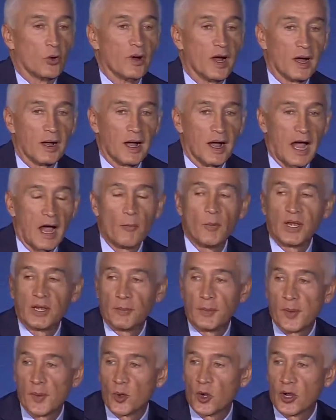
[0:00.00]
So, uh,
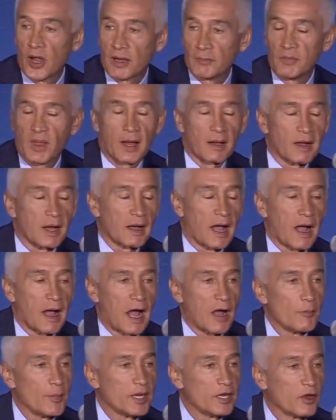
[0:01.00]
how many people,
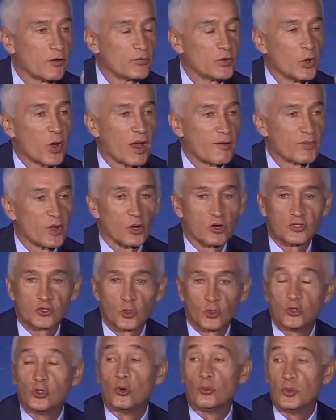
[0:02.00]
how many of you have
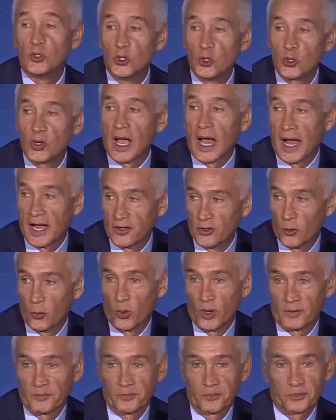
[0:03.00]
gone to Dubuque,
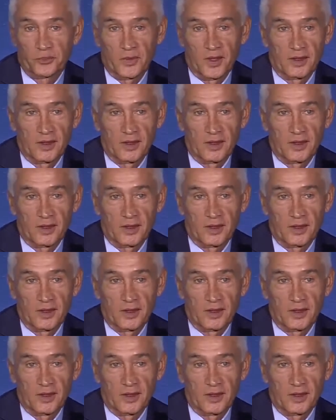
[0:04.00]
Iowa?